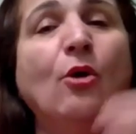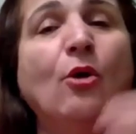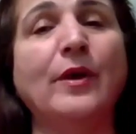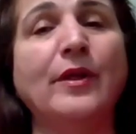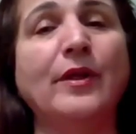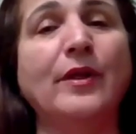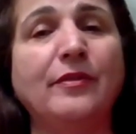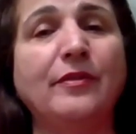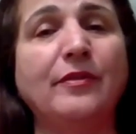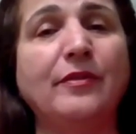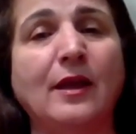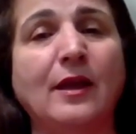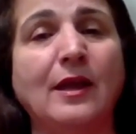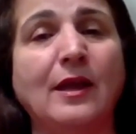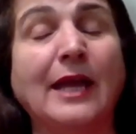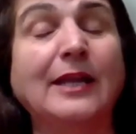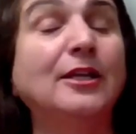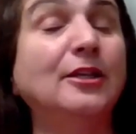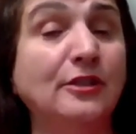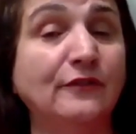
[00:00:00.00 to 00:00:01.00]
with
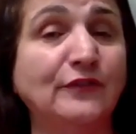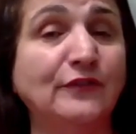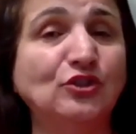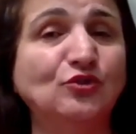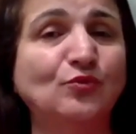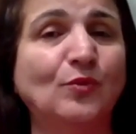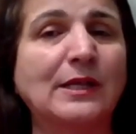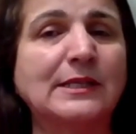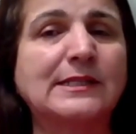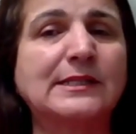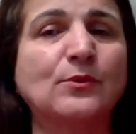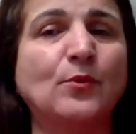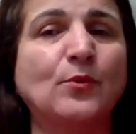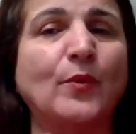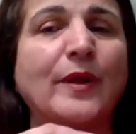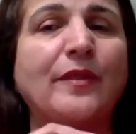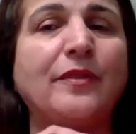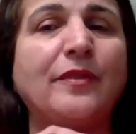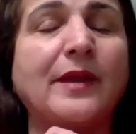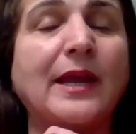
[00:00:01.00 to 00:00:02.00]
and individuals
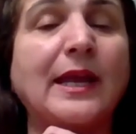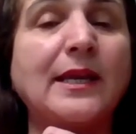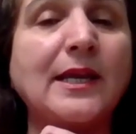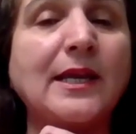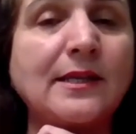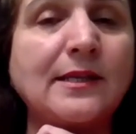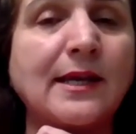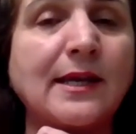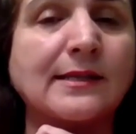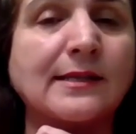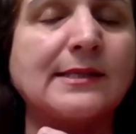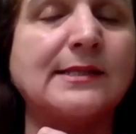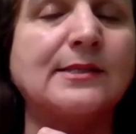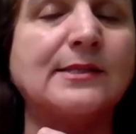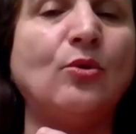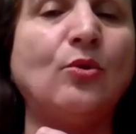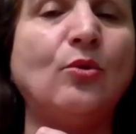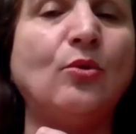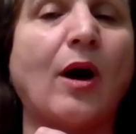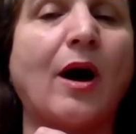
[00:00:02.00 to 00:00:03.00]
with Canadians
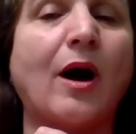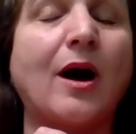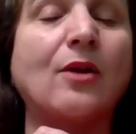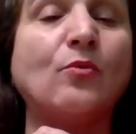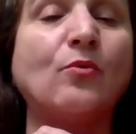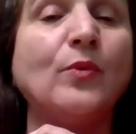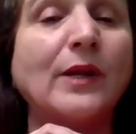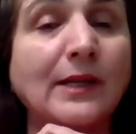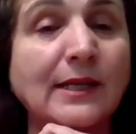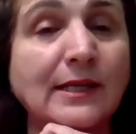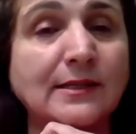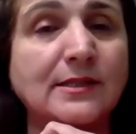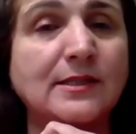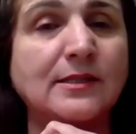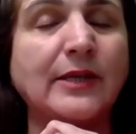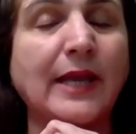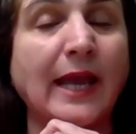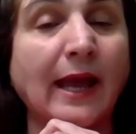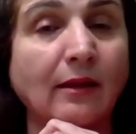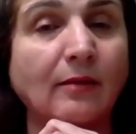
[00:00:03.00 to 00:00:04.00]
who are willing
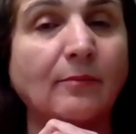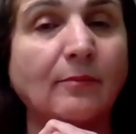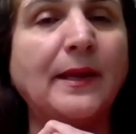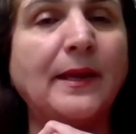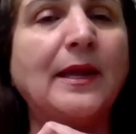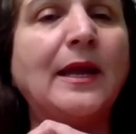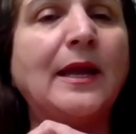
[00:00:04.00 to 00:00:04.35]
to help.